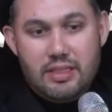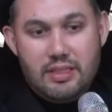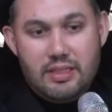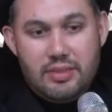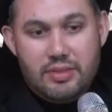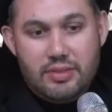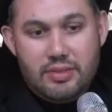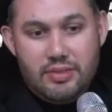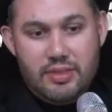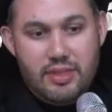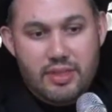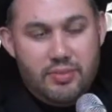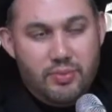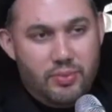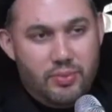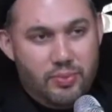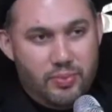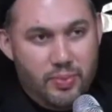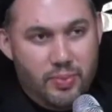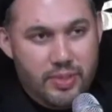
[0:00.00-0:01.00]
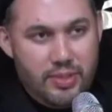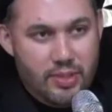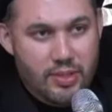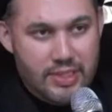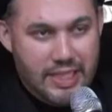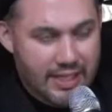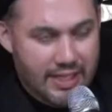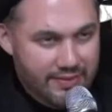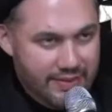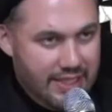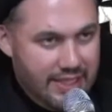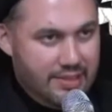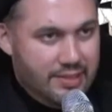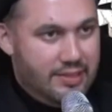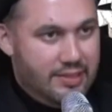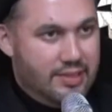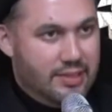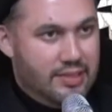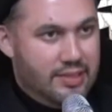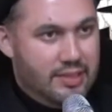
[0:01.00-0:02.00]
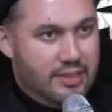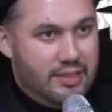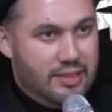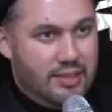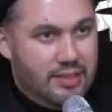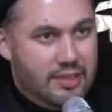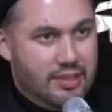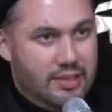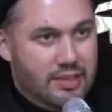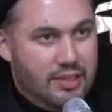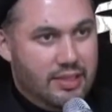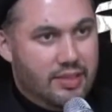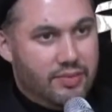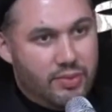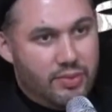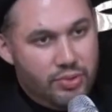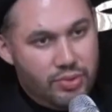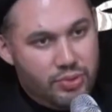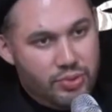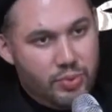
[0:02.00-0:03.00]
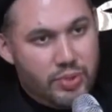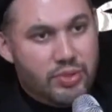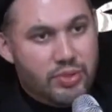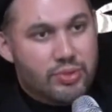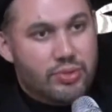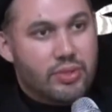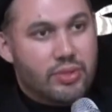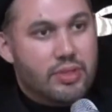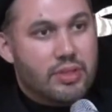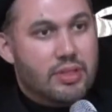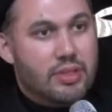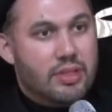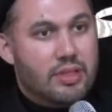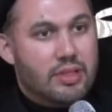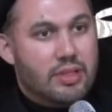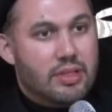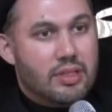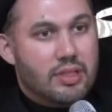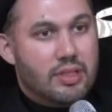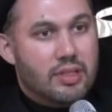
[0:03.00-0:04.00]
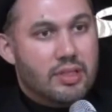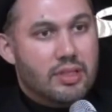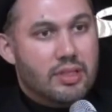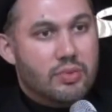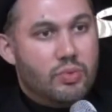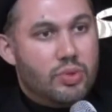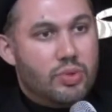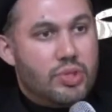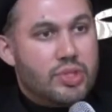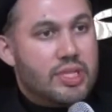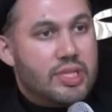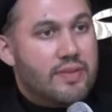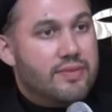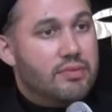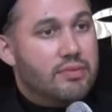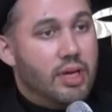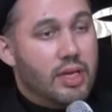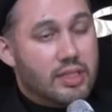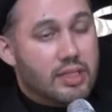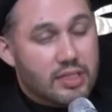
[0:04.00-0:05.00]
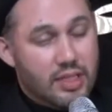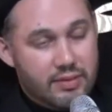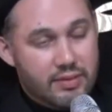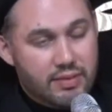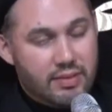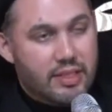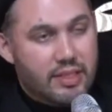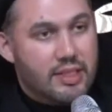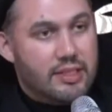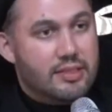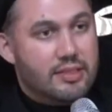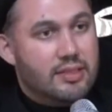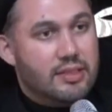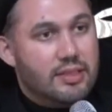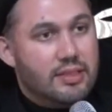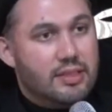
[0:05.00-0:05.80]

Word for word: Today, we don't have that? Of course we do. We just have to uncover that.